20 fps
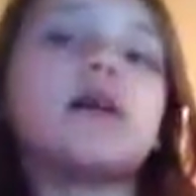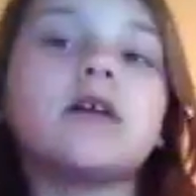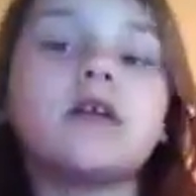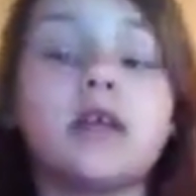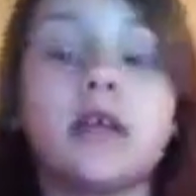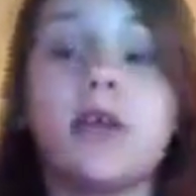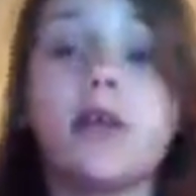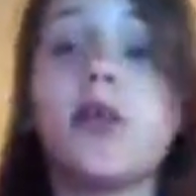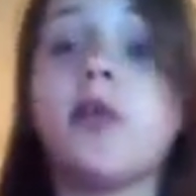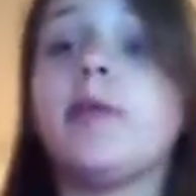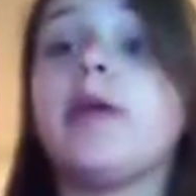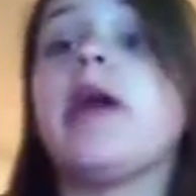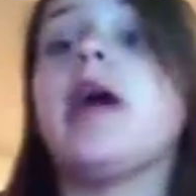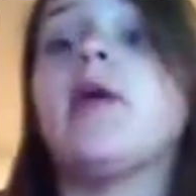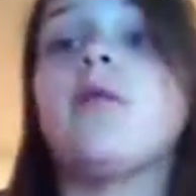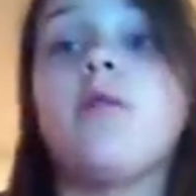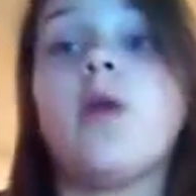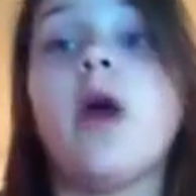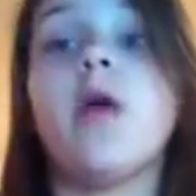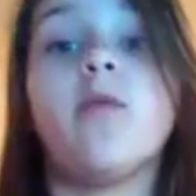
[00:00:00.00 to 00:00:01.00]
ignore me,
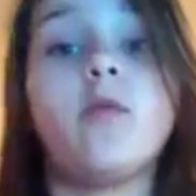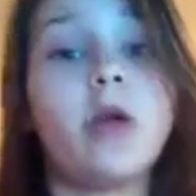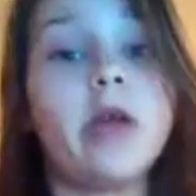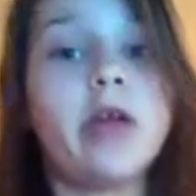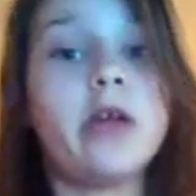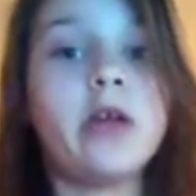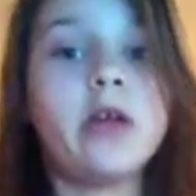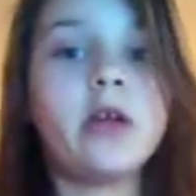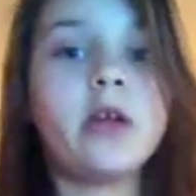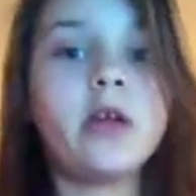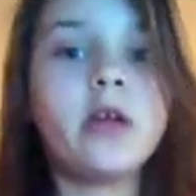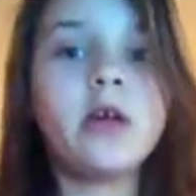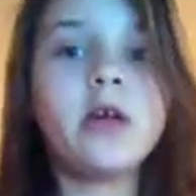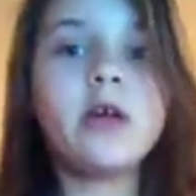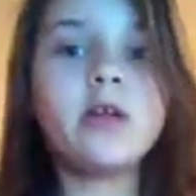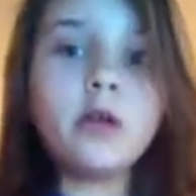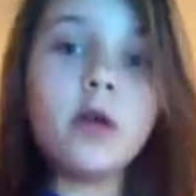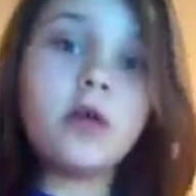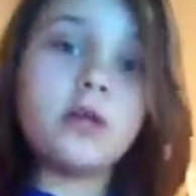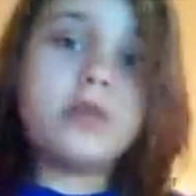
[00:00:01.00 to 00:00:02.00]
I'm weird.
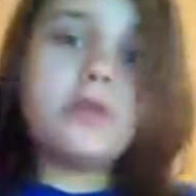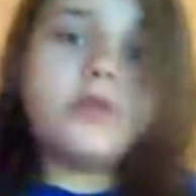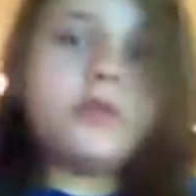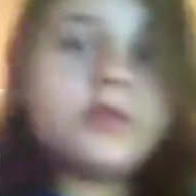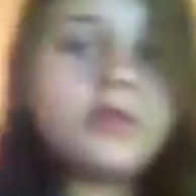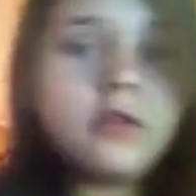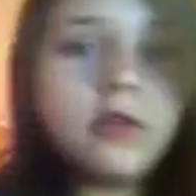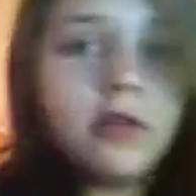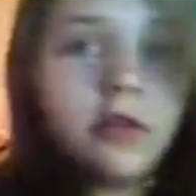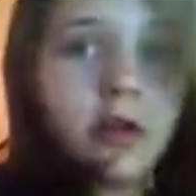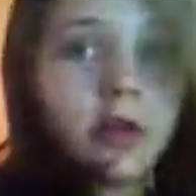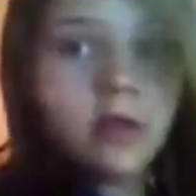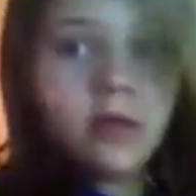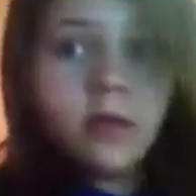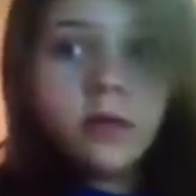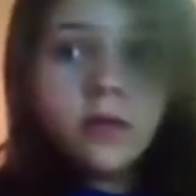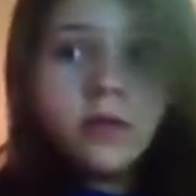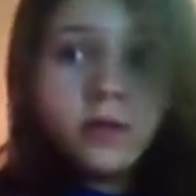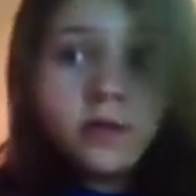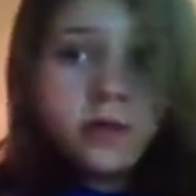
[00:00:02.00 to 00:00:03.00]
Don't
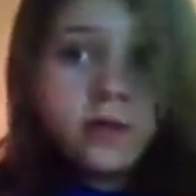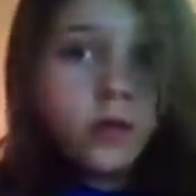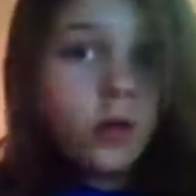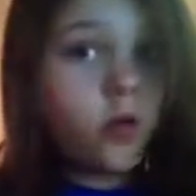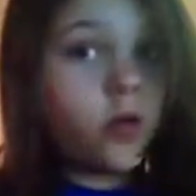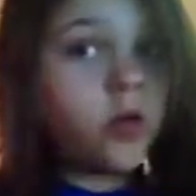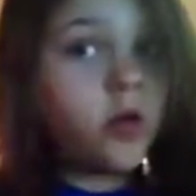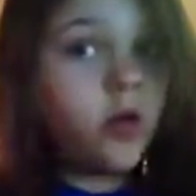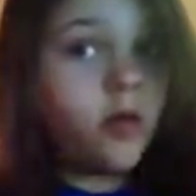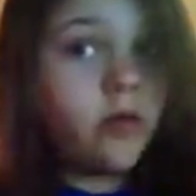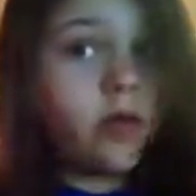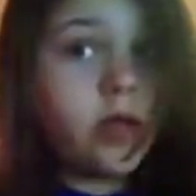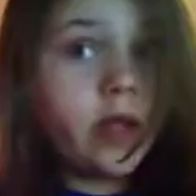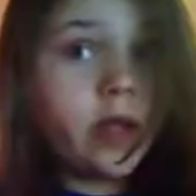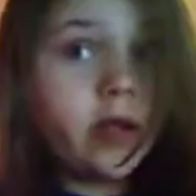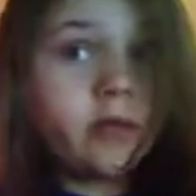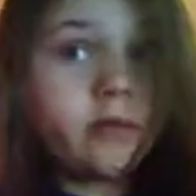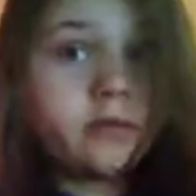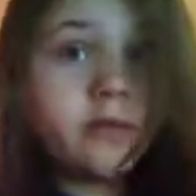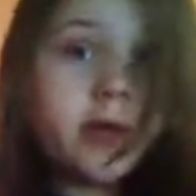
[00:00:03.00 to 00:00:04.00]
look over
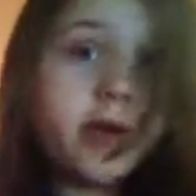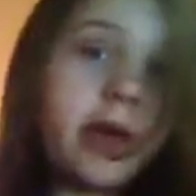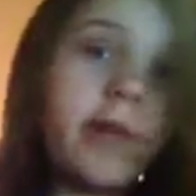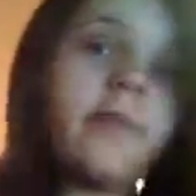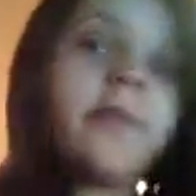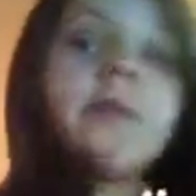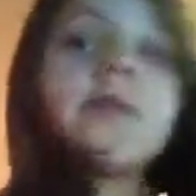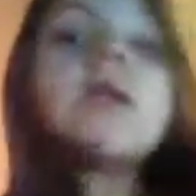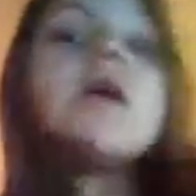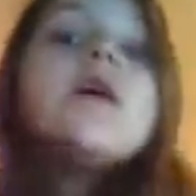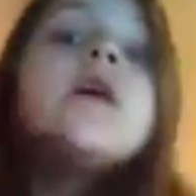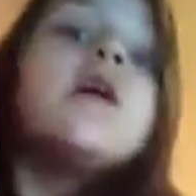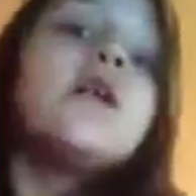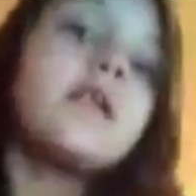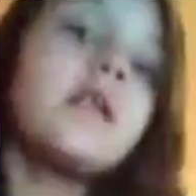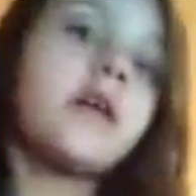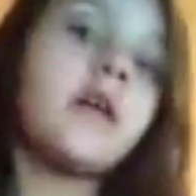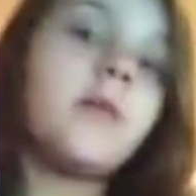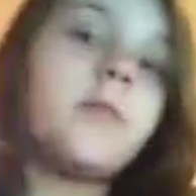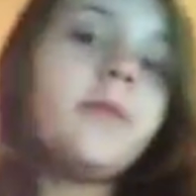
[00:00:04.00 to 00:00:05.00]
there. Okay,
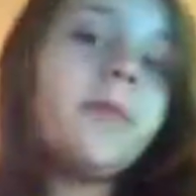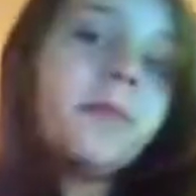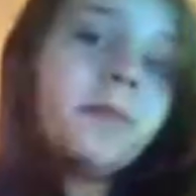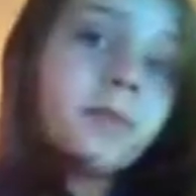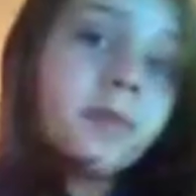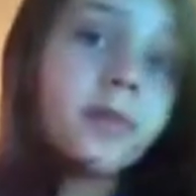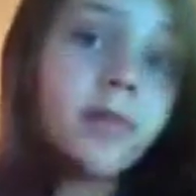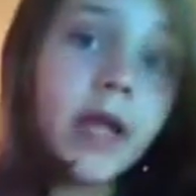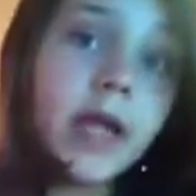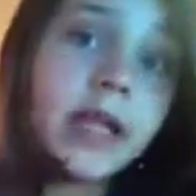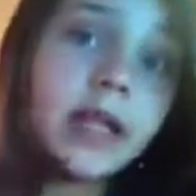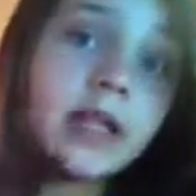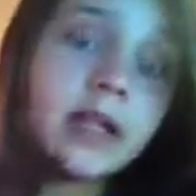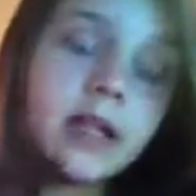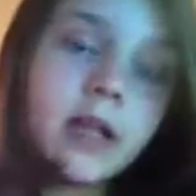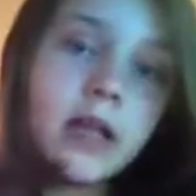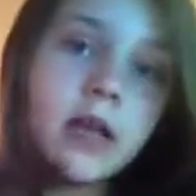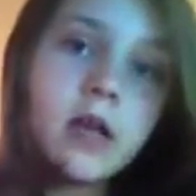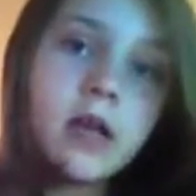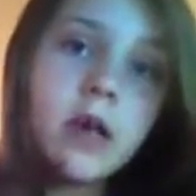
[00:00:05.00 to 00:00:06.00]
so,
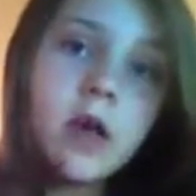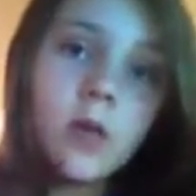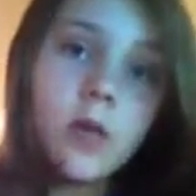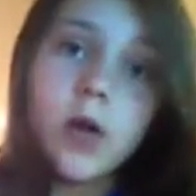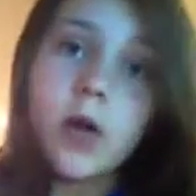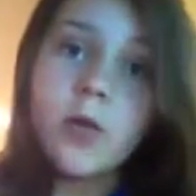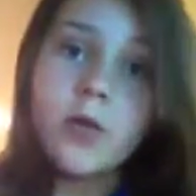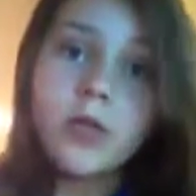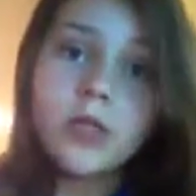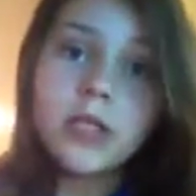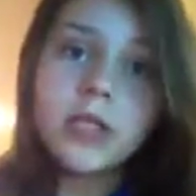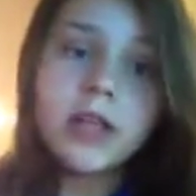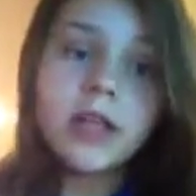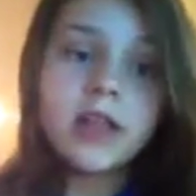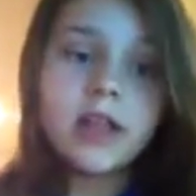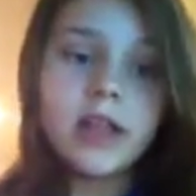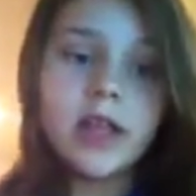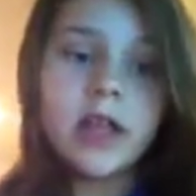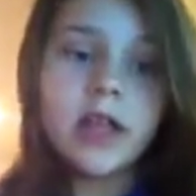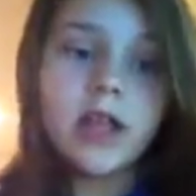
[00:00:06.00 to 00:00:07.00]
basically, what I wanted to
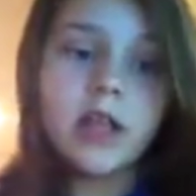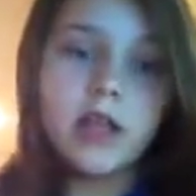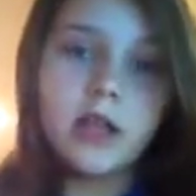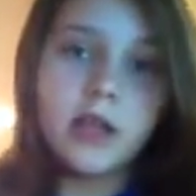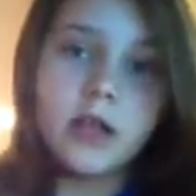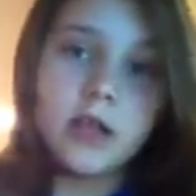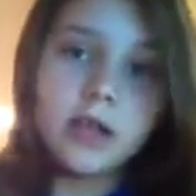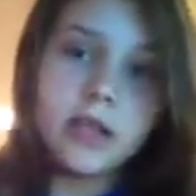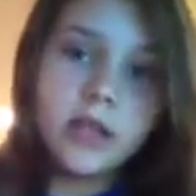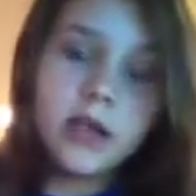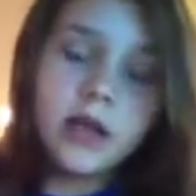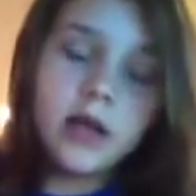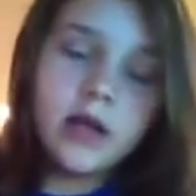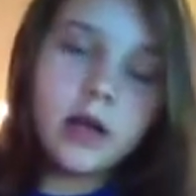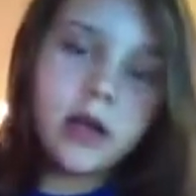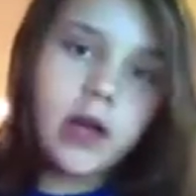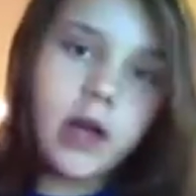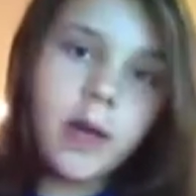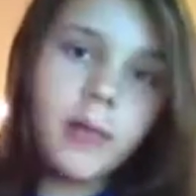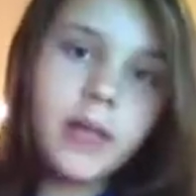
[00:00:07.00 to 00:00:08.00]
say is,
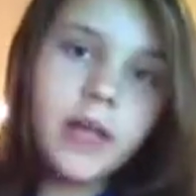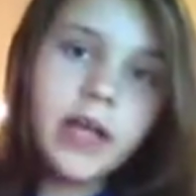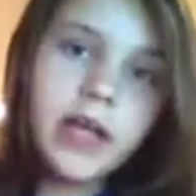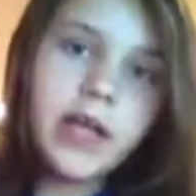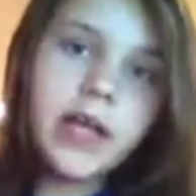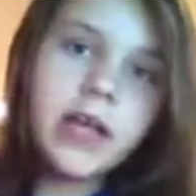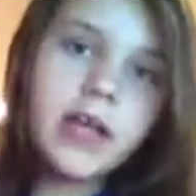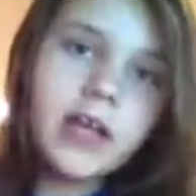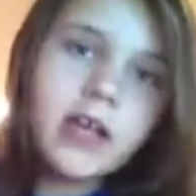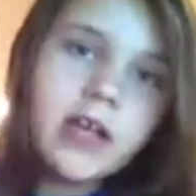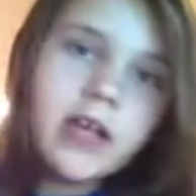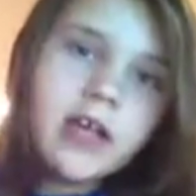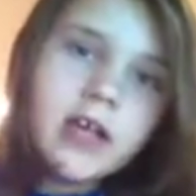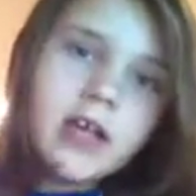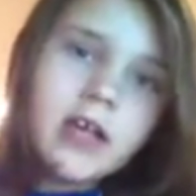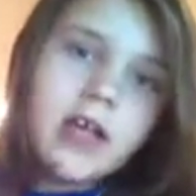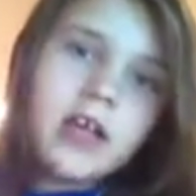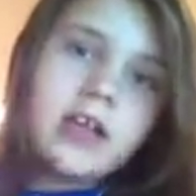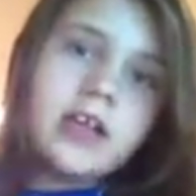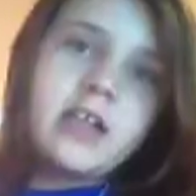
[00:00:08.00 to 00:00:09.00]
I'm getting
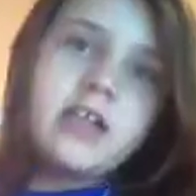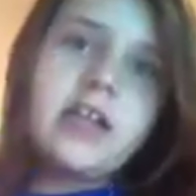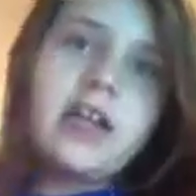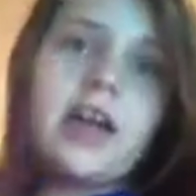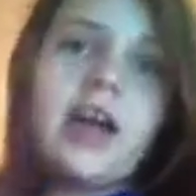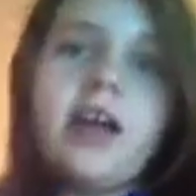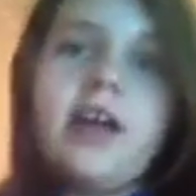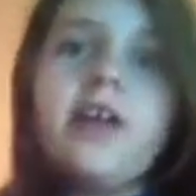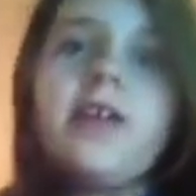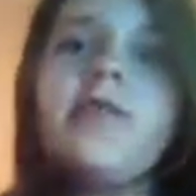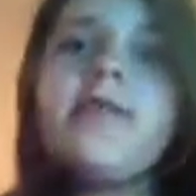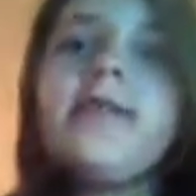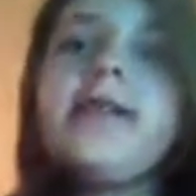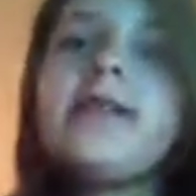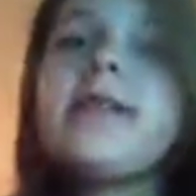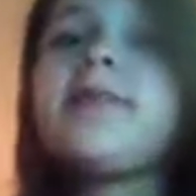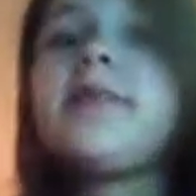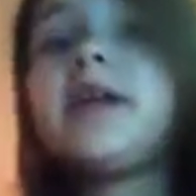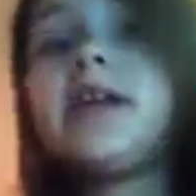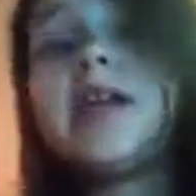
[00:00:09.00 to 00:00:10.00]
kind of tired of
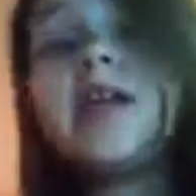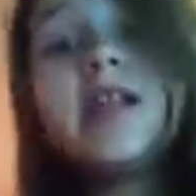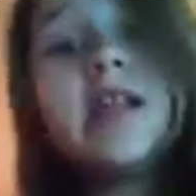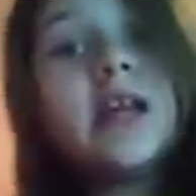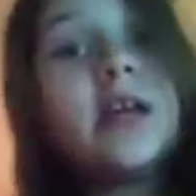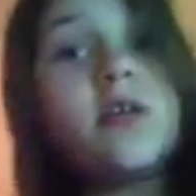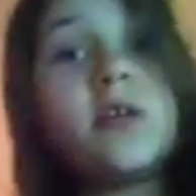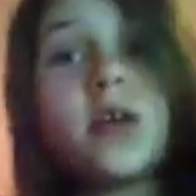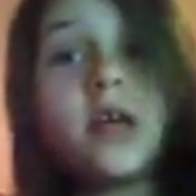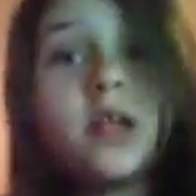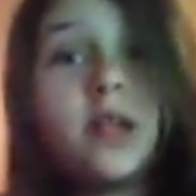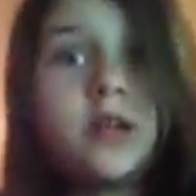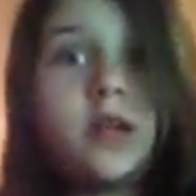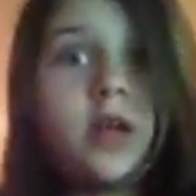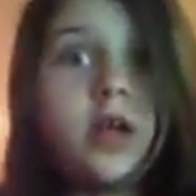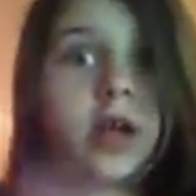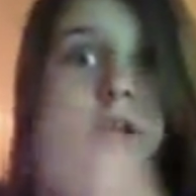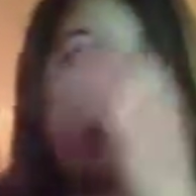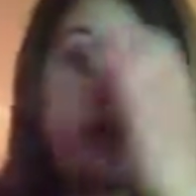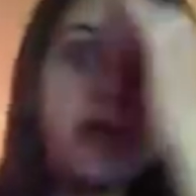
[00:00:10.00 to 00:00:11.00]
just making, regular
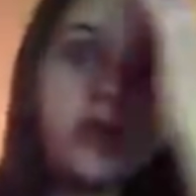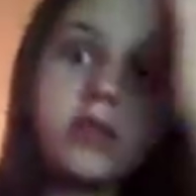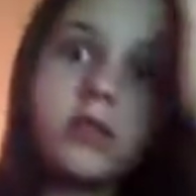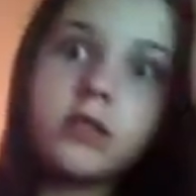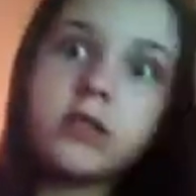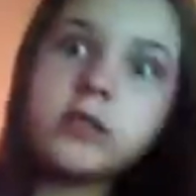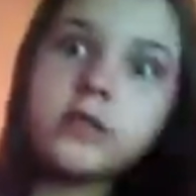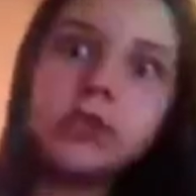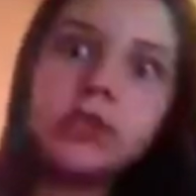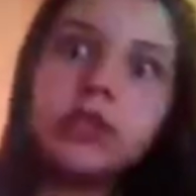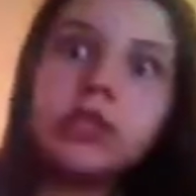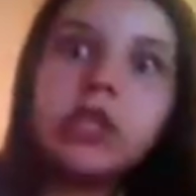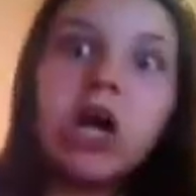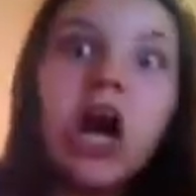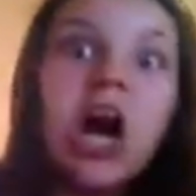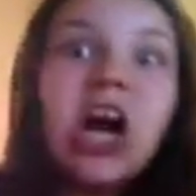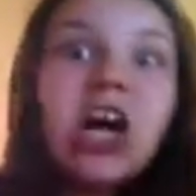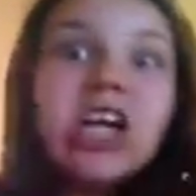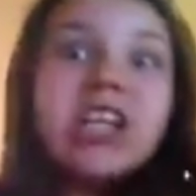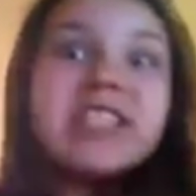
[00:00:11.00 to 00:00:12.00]
covers for
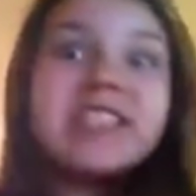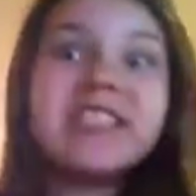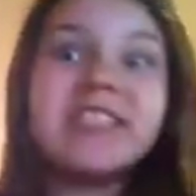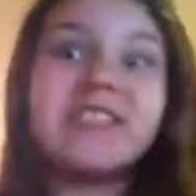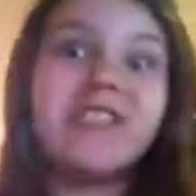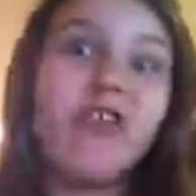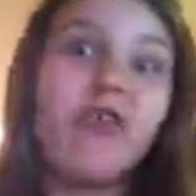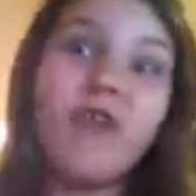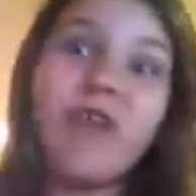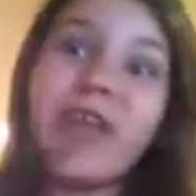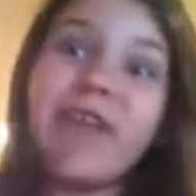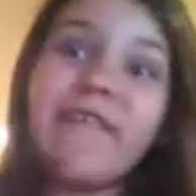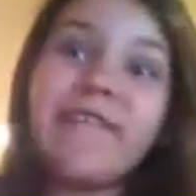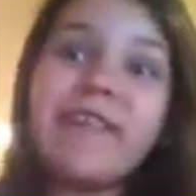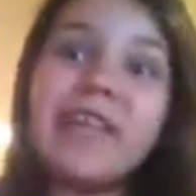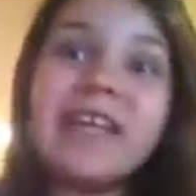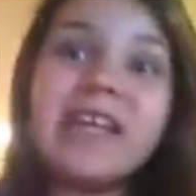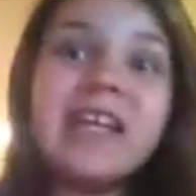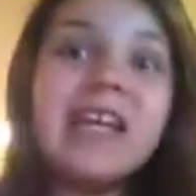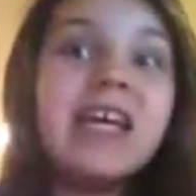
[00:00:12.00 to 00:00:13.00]
songs that don't
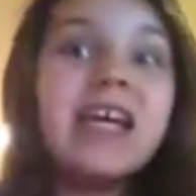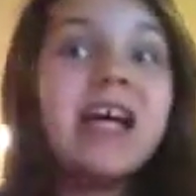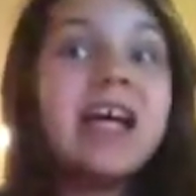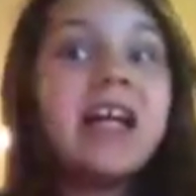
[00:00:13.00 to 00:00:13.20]
even,